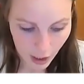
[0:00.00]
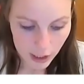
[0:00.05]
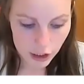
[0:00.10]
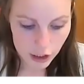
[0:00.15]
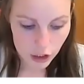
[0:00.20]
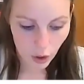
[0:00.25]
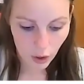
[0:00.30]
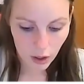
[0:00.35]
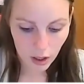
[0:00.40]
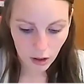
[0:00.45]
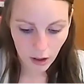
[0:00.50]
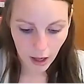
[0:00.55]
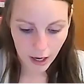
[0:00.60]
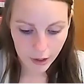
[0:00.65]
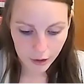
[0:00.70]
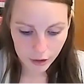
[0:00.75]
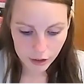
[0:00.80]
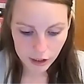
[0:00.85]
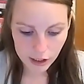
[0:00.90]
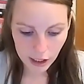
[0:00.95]
So in a lot
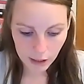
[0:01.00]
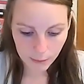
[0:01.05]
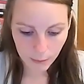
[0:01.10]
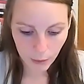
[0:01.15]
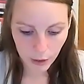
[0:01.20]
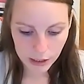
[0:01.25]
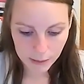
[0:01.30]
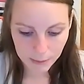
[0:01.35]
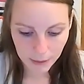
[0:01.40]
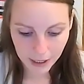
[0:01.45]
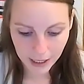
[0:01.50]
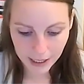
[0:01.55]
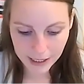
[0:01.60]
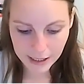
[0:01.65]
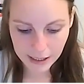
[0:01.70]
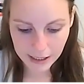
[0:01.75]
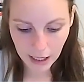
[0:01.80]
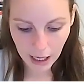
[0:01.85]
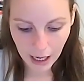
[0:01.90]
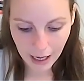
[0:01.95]
of those ceremonies,
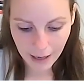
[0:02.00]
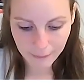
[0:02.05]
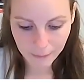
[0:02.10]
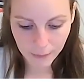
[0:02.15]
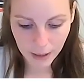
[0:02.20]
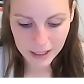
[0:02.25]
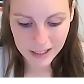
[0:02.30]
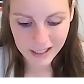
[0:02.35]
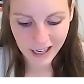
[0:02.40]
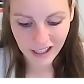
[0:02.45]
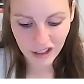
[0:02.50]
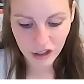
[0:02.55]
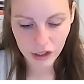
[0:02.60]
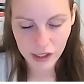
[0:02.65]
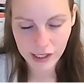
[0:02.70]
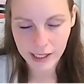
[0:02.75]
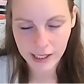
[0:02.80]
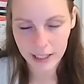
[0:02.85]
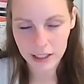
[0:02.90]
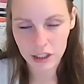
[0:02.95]
because natural
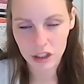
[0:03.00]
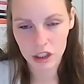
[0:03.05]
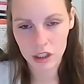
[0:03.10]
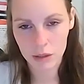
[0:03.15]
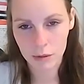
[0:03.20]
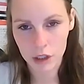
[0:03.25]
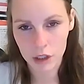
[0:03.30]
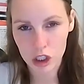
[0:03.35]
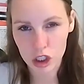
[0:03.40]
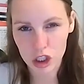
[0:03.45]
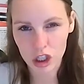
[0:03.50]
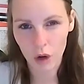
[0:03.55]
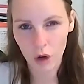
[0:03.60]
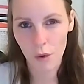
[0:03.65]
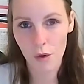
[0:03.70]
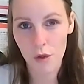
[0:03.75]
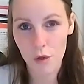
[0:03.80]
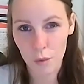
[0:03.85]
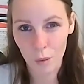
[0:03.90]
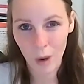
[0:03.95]
disasters were
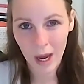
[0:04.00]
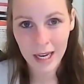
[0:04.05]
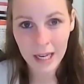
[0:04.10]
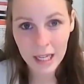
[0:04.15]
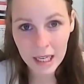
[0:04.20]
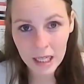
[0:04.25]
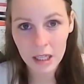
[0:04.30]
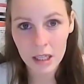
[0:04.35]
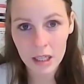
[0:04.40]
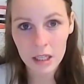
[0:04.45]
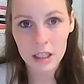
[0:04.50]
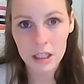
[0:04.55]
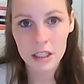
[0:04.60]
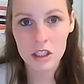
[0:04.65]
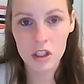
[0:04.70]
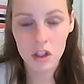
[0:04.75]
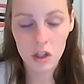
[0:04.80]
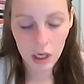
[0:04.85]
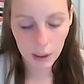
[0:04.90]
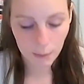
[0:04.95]
so threatening
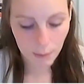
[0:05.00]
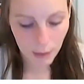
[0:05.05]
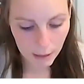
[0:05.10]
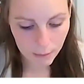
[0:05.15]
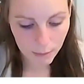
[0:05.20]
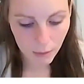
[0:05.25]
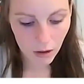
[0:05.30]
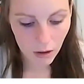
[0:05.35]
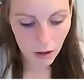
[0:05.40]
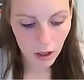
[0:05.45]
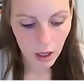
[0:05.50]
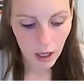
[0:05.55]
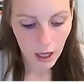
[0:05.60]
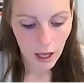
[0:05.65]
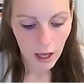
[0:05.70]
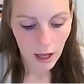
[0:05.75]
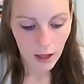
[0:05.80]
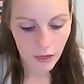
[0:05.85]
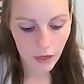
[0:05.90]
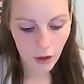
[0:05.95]
to their people,
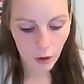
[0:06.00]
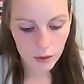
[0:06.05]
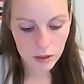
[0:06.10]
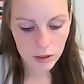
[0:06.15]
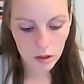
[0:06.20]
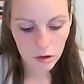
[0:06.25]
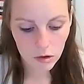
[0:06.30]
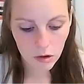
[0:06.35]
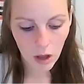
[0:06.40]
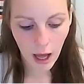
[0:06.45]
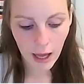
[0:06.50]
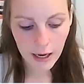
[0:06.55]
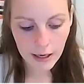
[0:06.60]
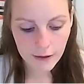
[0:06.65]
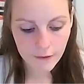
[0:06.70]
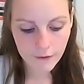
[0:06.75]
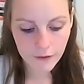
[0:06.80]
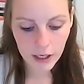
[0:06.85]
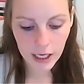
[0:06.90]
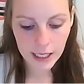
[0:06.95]
there was a lot
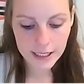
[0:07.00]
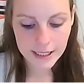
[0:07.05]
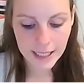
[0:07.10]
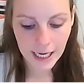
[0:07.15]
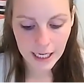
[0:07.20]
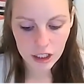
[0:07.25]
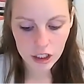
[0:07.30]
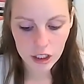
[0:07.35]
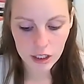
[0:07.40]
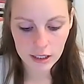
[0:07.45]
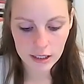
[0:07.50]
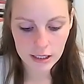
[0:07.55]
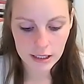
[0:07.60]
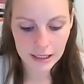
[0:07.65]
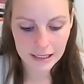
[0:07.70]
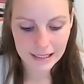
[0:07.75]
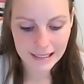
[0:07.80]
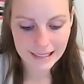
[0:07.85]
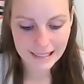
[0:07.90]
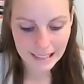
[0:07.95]
of attention
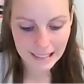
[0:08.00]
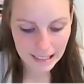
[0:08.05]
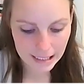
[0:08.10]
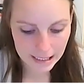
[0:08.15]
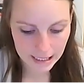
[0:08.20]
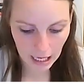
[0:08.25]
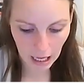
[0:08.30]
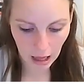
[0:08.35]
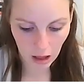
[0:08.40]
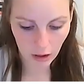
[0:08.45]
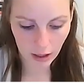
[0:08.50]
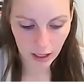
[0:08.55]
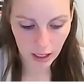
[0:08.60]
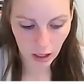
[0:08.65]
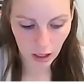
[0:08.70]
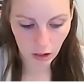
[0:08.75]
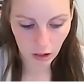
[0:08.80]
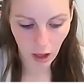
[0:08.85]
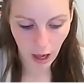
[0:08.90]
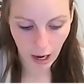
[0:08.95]
to detail in
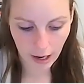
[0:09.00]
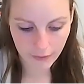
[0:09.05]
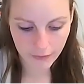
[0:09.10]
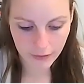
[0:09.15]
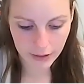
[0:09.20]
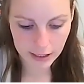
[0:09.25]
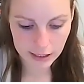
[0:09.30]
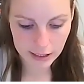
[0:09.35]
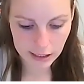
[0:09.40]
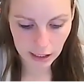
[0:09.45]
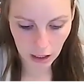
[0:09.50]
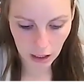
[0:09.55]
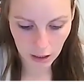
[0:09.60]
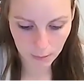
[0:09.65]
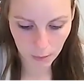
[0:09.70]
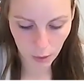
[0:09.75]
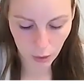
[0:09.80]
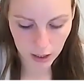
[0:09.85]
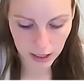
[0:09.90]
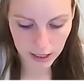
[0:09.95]
a lot of these
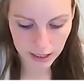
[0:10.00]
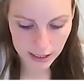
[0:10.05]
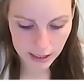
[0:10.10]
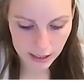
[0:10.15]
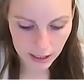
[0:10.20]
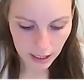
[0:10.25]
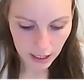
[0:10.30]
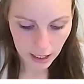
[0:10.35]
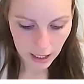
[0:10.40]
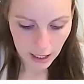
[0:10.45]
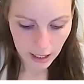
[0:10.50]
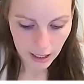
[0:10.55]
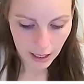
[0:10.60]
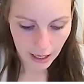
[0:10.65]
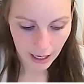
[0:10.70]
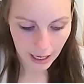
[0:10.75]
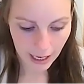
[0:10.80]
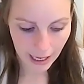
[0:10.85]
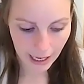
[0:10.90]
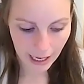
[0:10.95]
ceremonies.
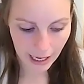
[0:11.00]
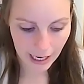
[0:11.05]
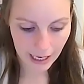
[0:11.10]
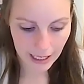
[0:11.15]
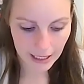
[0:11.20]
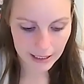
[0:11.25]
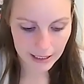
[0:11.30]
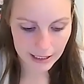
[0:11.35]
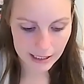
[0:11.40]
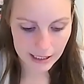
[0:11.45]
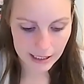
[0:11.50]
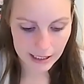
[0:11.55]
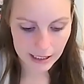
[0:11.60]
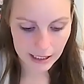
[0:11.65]
And,